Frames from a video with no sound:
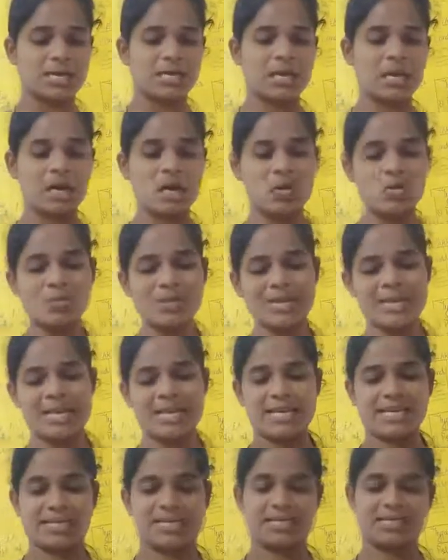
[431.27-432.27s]
round
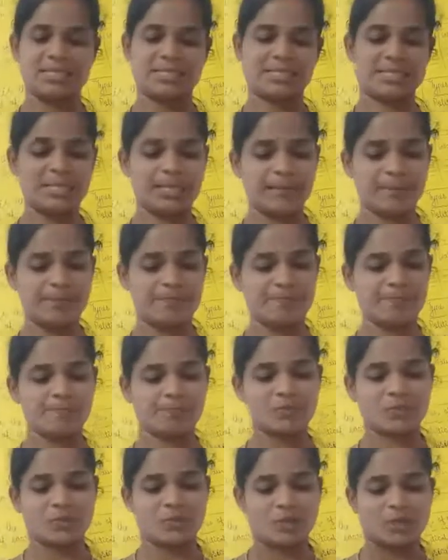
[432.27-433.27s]
shape.
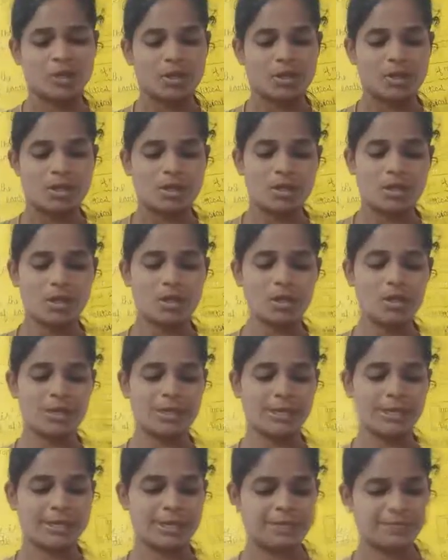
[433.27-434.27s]

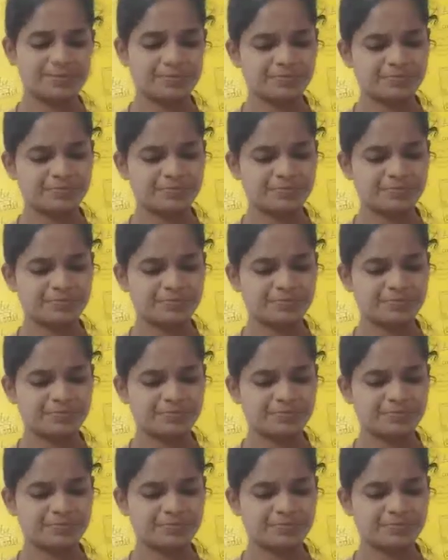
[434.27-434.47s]
Okay.